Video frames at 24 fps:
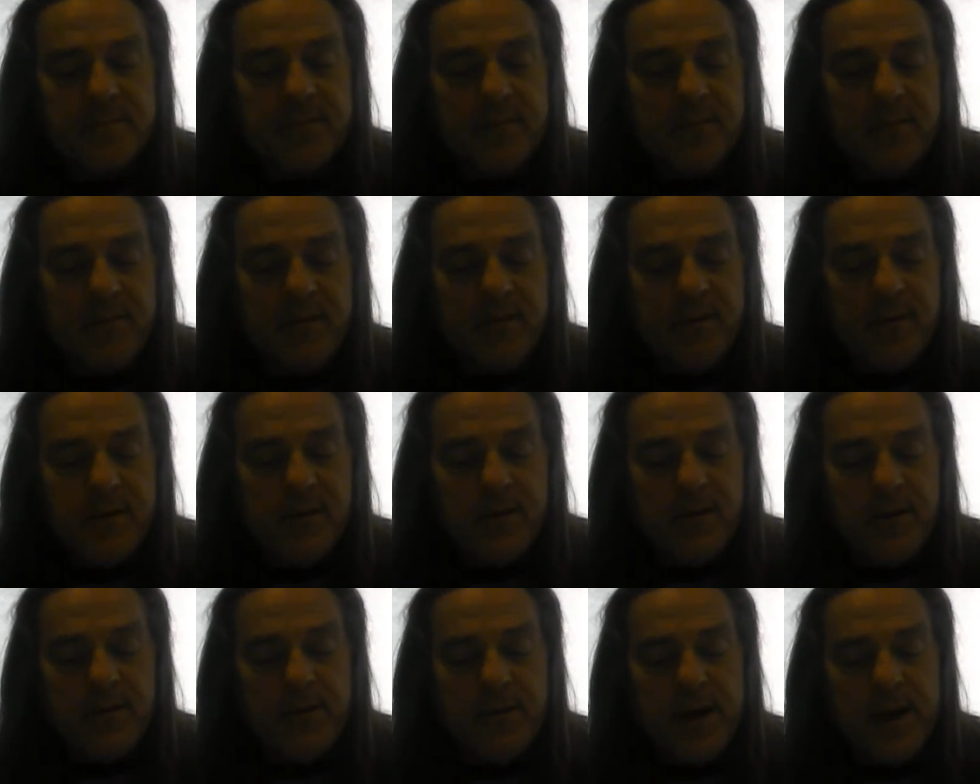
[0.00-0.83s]

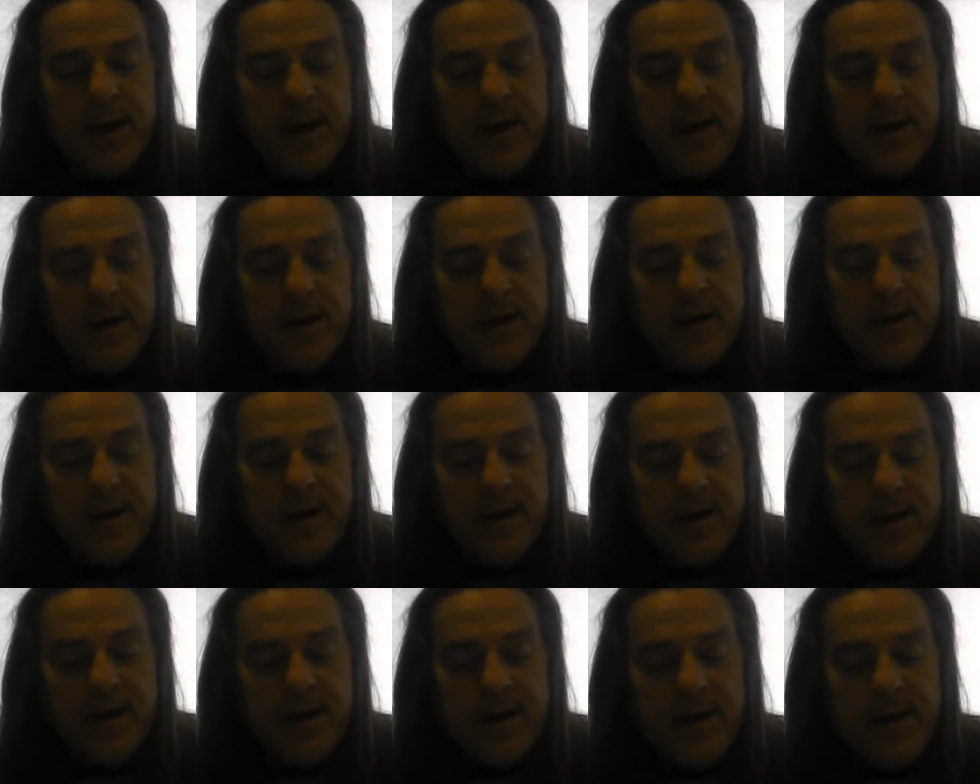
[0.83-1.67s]
okay,
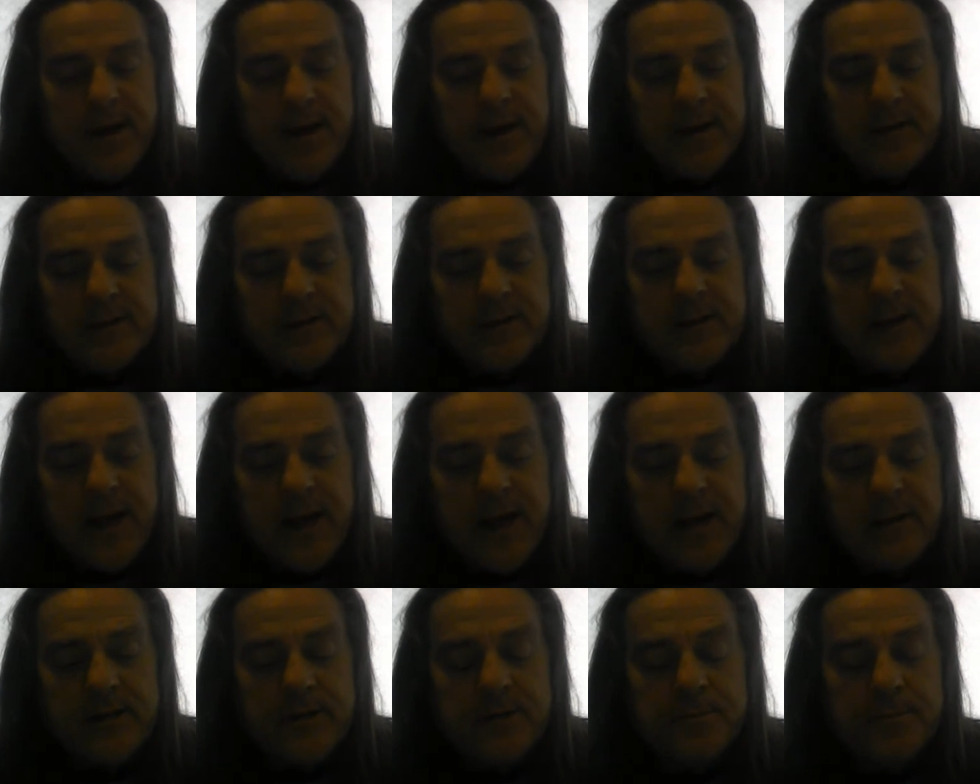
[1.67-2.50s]
it says
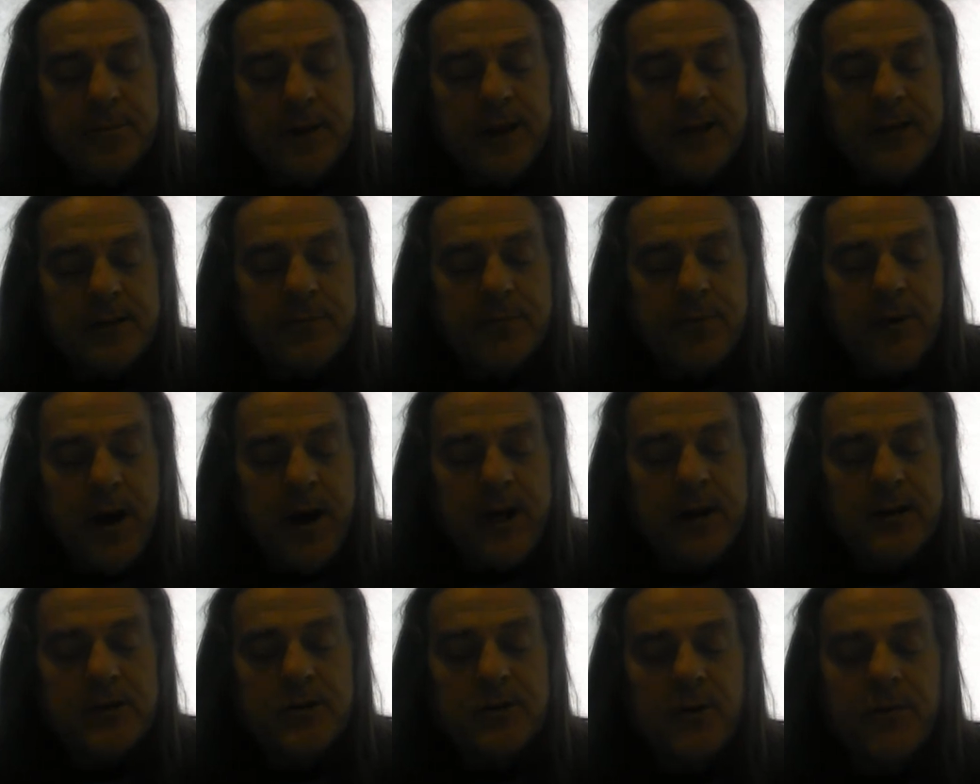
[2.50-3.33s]
place products
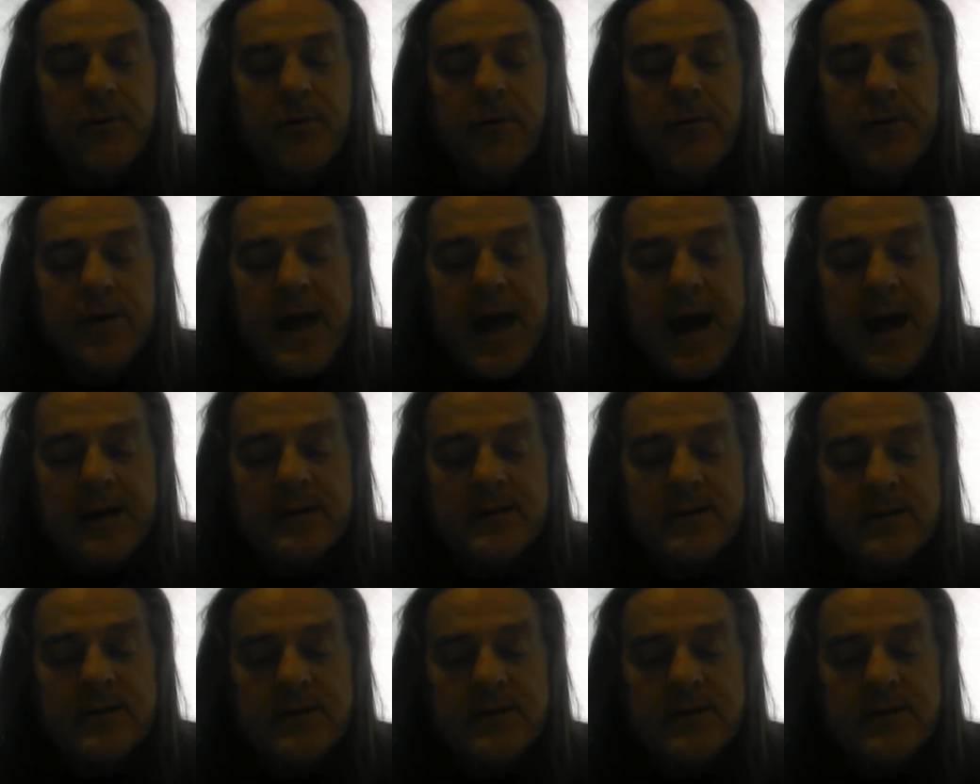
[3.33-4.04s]
over reactants,